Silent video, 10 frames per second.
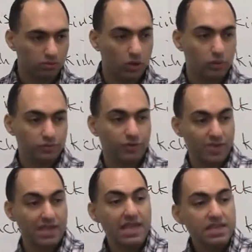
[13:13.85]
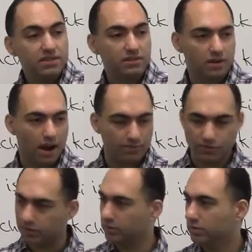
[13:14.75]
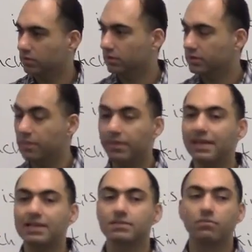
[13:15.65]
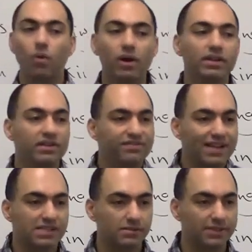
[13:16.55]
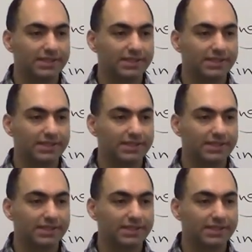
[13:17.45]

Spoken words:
Go for the easier option, something that's more defensible,